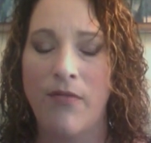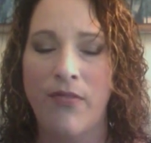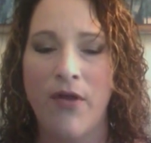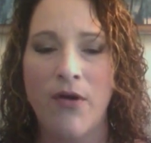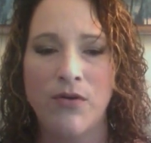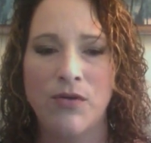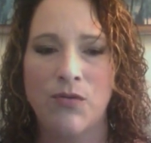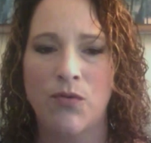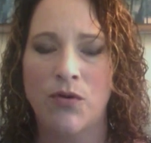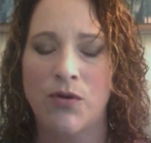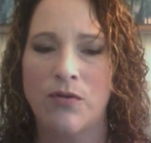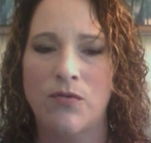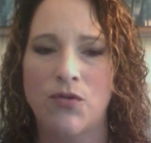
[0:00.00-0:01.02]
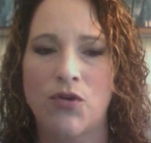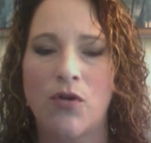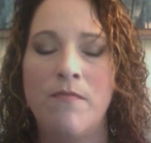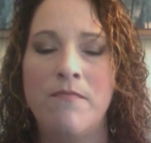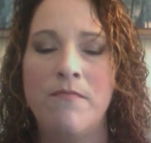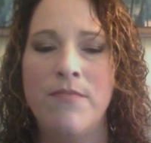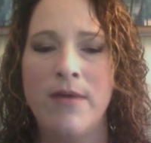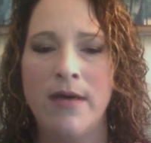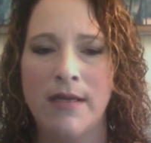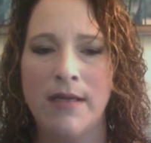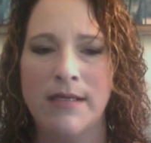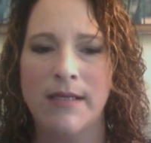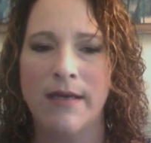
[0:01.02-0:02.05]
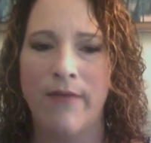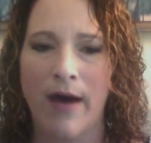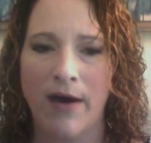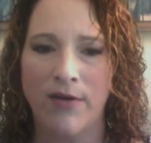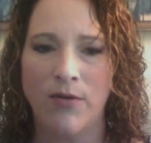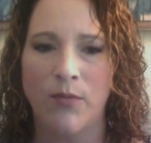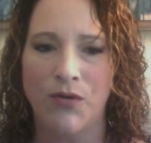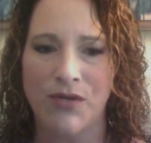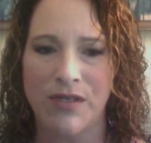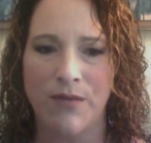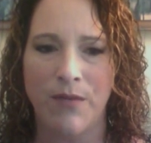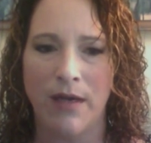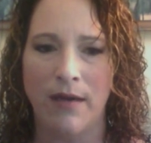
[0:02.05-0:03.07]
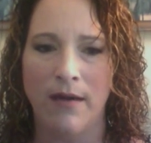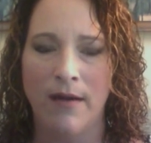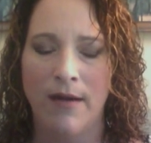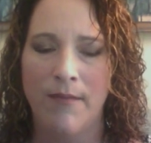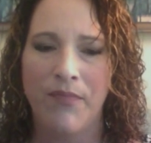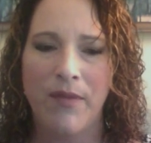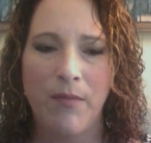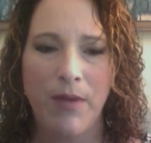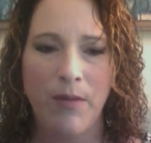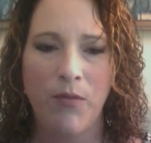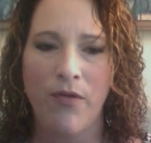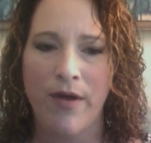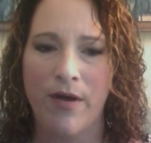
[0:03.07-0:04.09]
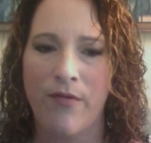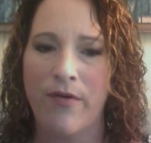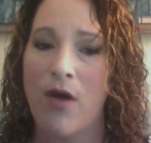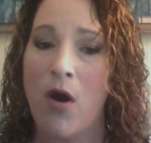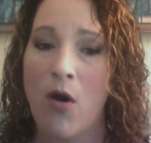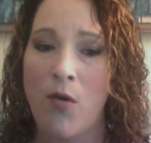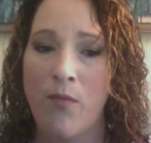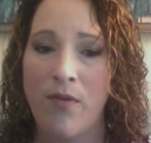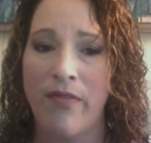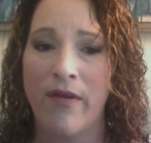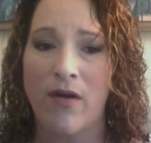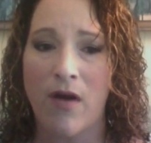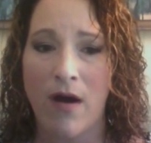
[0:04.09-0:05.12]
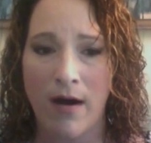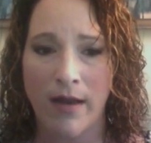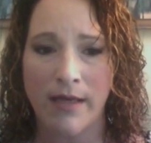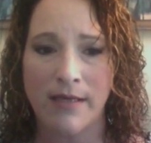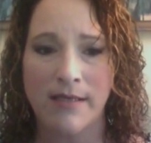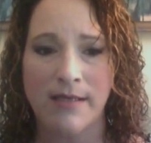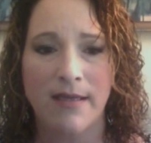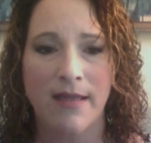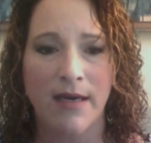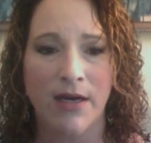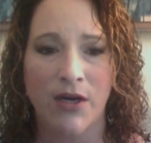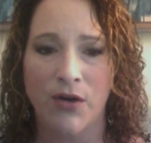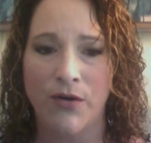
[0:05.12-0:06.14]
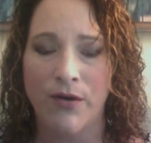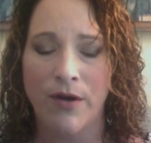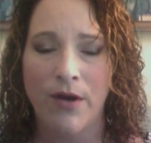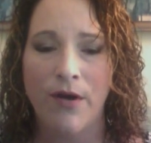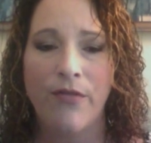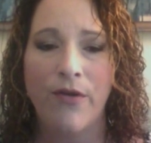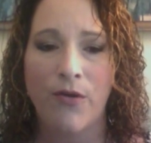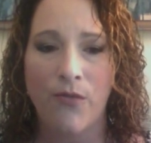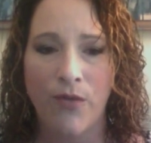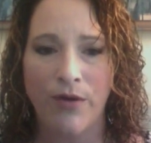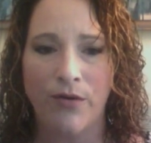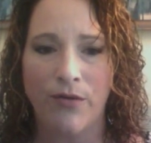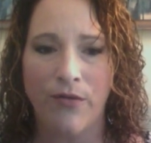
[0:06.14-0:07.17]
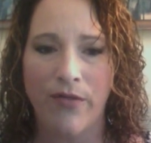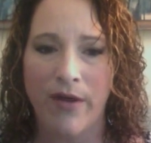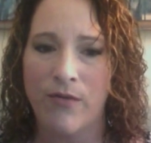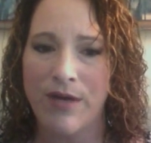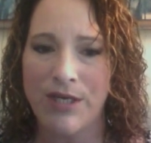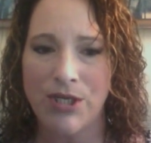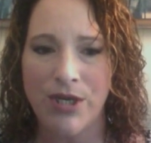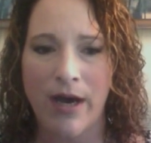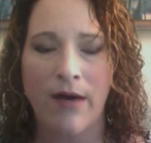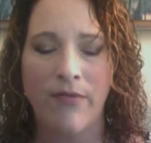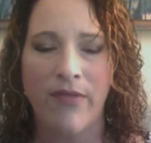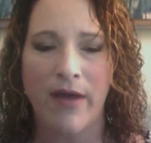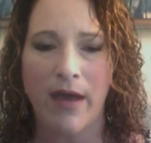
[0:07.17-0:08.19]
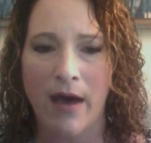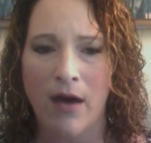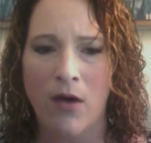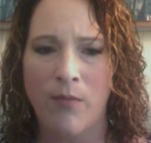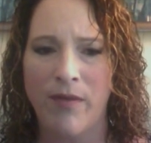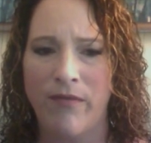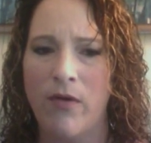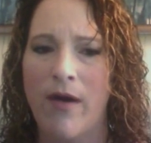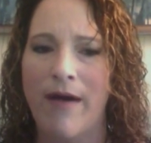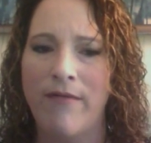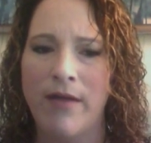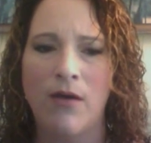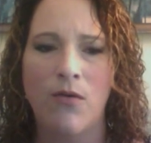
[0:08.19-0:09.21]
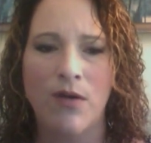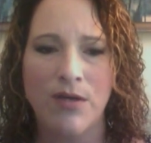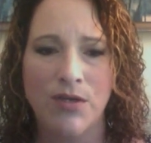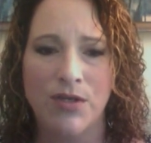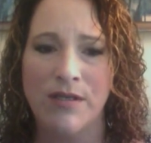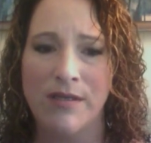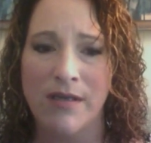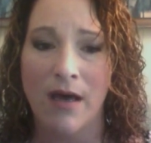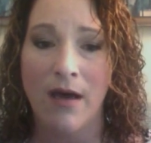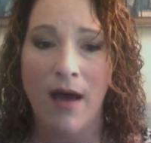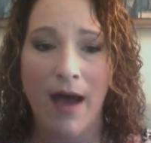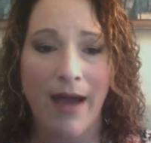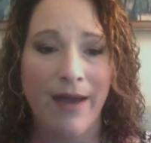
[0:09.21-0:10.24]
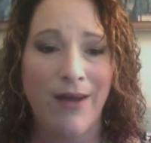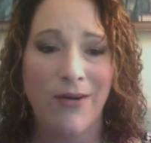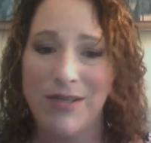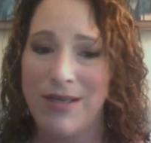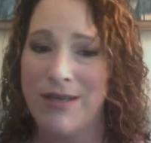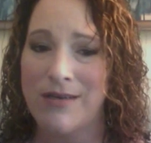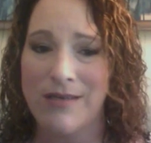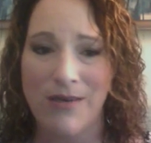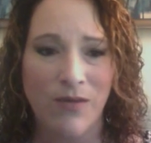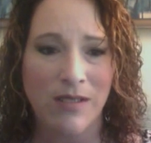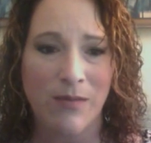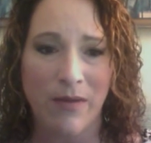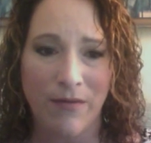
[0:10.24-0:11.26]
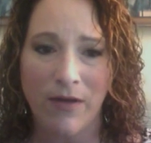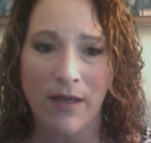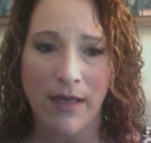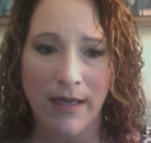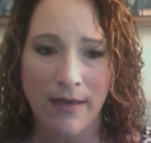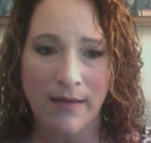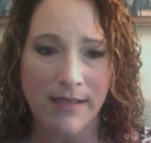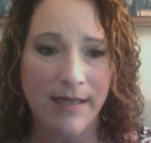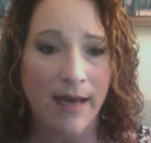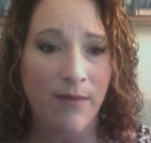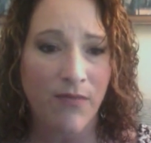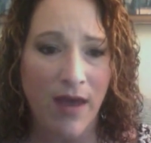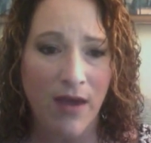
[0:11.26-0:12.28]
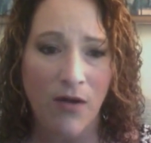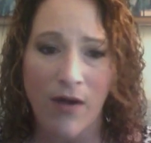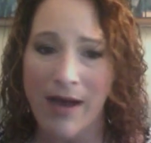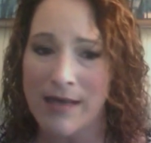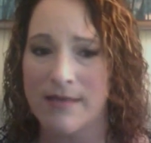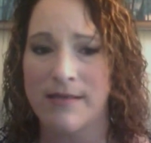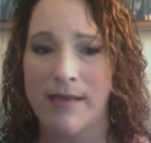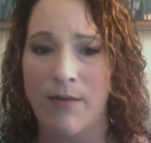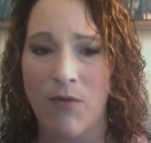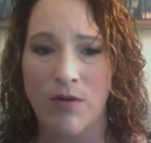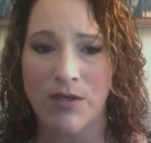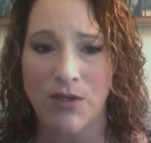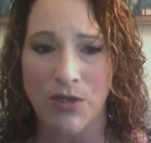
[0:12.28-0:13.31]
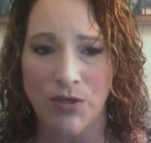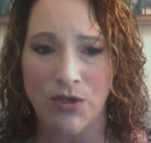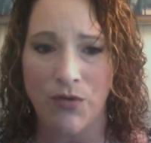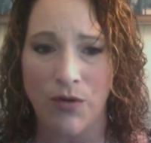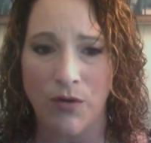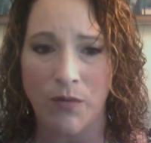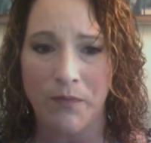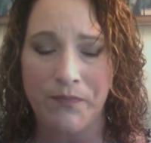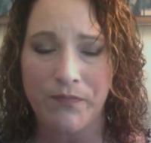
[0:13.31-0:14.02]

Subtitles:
Those were tremendously valuable to me. The people there, they're open, they're honest, they're real. They reach out, they help. If you have any questions, I guarantee you someone's been feeling the same thing or has the same questions you do.